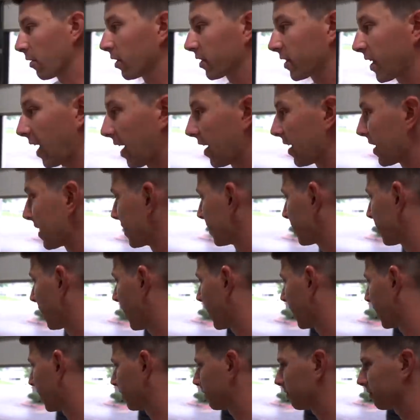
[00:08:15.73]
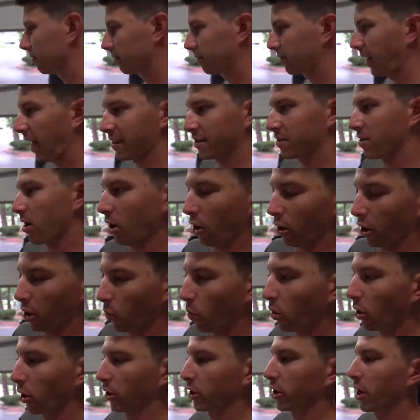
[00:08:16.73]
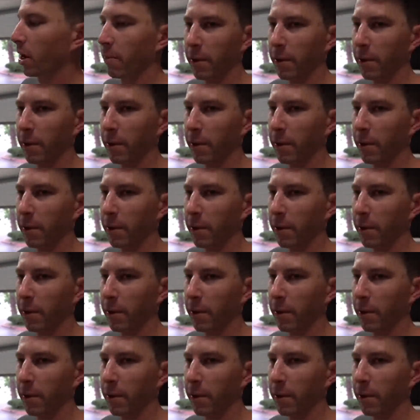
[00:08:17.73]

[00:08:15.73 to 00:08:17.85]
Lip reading: looked at it and he's like, that's not gonna work.